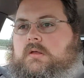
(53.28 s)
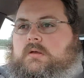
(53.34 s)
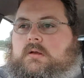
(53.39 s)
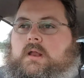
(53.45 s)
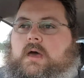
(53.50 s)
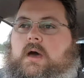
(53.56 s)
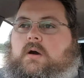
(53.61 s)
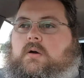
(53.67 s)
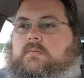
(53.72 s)

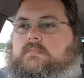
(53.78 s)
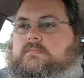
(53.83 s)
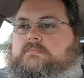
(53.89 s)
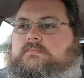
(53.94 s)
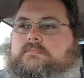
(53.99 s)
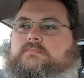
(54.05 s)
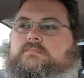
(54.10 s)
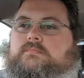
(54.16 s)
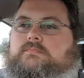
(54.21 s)
Now,
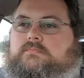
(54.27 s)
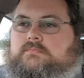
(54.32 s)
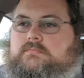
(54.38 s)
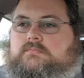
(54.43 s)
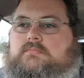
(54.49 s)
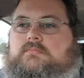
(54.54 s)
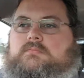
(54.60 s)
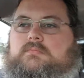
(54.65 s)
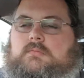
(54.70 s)

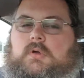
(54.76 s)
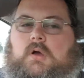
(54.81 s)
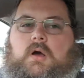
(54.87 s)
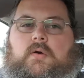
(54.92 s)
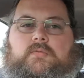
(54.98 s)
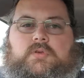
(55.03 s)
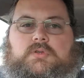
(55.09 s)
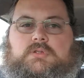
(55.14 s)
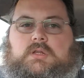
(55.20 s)

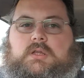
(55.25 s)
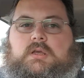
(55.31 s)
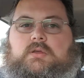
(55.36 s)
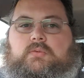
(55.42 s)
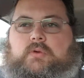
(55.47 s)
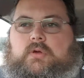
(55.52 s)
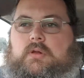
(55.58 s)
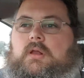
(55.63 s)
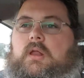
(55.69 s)
obviously in
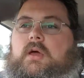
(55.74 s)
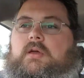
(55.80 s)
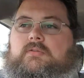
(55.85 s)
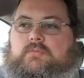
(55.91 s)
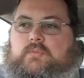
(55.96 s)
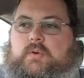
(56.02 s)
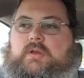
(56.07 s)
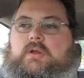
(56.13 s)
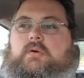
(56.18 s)
real life
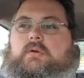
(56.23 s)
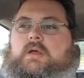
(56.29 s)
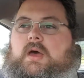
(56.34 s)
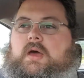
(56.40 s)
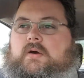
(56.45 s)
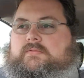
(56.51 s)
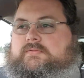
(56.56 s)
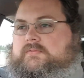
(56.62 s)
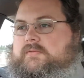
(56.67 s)
we don't
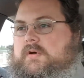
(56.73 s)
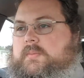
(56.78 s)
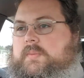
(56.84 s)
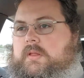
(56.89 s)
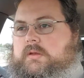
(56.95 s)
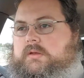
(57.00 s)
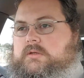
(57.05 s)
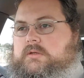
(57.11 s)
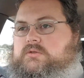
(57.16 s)
have
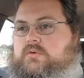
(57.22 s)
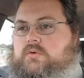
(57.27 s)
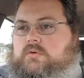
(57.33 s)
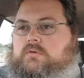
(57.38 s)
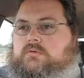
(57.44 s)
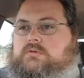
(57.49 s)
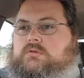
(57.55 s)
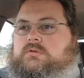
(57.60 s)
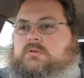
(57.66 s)
ability
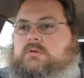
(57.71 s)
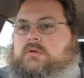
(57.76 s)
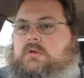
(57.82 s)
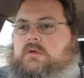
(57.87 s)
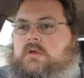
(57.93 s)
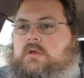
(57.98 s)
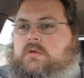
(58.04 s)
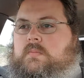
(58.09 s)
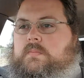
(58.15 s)
scores,
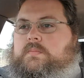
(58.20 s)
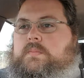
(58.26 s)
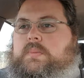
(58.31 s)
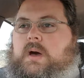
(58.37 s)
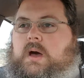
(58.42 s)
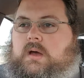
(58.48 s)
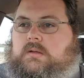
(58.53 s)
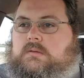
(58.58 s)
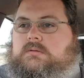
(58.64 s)

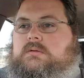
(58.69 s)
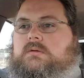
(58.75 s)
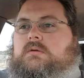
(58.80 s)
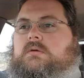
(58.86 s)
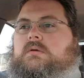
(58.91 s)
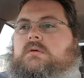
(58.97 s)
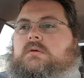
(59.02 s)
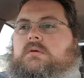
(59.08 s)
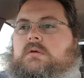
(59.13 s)
but
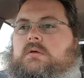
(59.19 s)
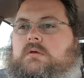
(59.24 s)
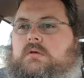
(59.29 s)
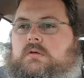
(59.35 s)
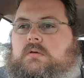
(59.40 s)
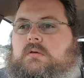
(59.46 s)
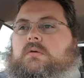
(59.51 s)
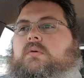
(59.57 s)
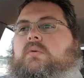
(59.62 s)

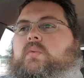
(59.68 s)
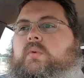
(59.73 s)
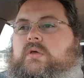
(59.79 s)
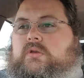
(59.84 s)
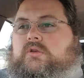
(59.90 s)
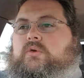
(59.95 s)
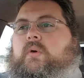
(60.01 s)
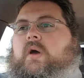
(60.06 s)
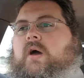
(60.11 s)
we
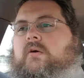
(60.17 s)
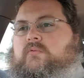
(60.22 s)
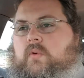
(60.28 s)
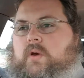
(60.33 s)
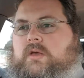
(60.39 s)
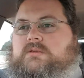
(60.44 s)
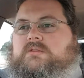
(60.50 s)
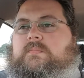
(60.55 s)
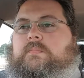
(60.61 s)
do have
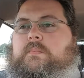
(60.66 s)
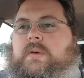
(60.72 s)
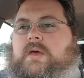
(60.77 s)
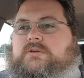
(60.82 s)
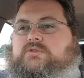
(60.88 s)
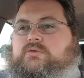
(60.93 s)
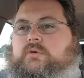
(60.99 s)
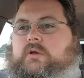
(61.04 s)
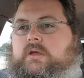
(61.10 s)
ways of
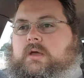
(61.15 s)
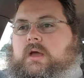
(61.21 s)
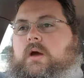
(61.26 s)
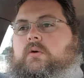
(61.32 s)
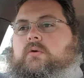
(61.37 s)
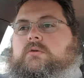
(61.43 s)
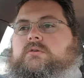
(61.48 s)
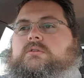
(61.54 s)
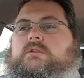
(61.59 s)
measuring
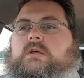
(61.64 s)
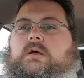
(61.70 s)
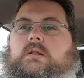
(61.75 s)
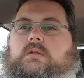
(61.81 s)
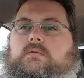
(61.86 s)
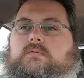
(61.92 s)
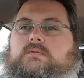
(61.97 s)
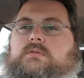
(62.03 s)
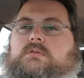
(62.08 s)

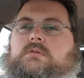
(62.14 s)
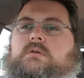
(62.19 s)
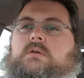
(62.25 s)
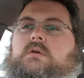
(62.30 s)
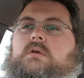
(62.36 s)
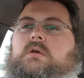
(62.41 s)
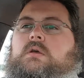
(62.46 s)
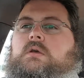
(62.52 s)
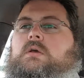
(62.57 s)
ourselves.
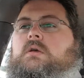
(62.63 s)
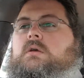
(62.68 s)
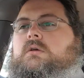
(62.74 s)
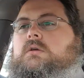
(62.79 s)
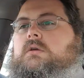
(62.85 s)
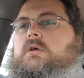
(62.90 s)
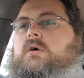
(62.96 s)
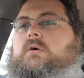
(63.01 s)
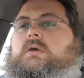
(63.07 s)

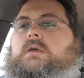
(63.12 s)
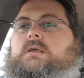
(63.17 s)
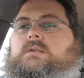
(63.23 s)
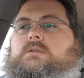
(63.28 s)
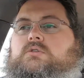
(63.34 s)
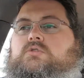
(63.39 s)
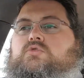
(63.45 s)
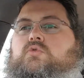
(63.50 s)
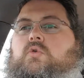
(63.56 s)
You know, he's
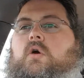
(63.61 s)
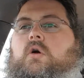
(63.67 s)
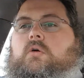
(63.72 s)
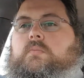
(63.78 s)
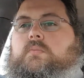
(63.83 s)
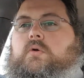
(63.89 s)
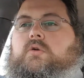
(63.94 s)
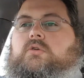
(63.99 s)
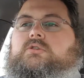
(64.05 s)
a
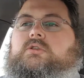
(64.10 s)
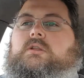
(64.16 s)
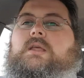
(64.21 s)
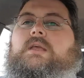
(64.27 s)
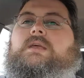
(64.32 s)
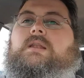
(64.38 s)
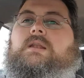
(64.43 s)
strong person, he